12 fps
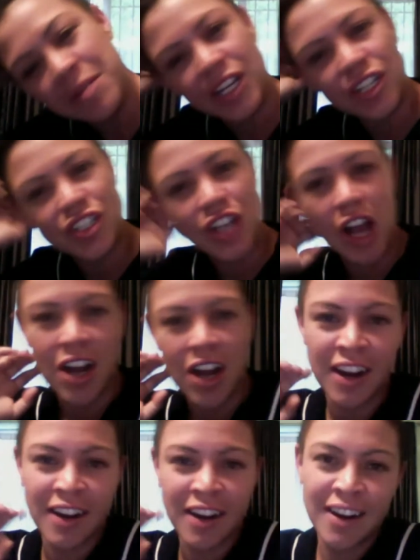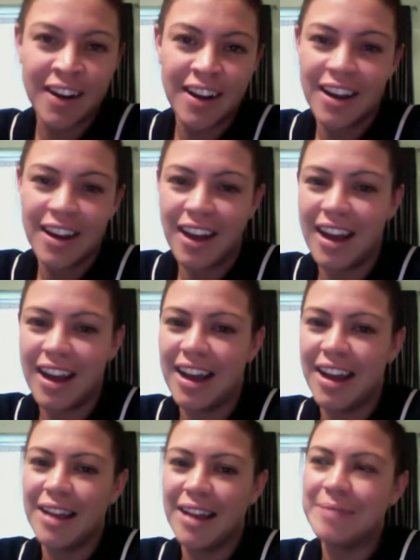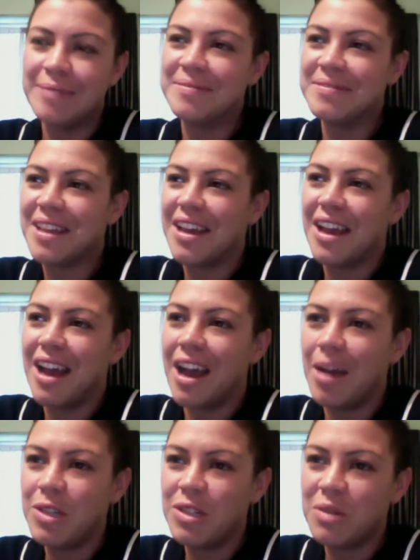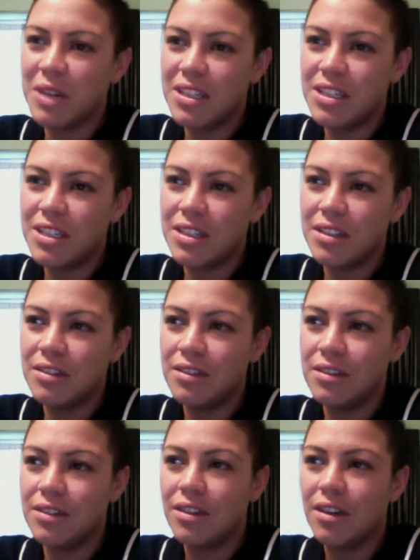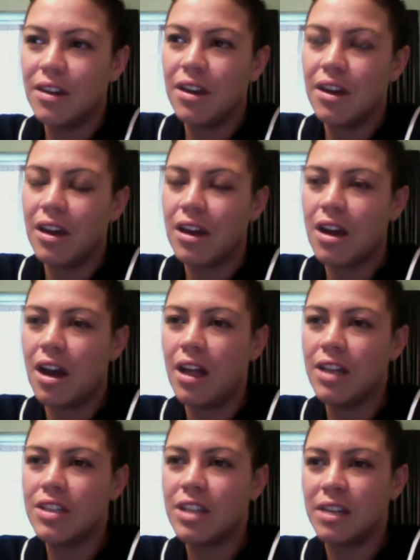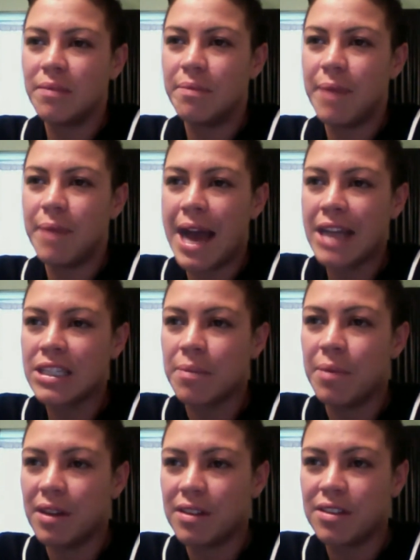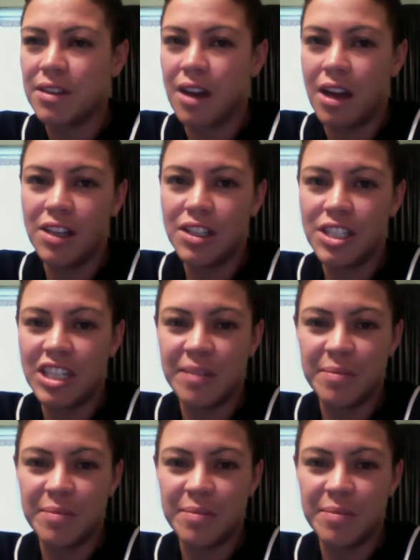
a shocker. I almost went to college on a basketball scholarship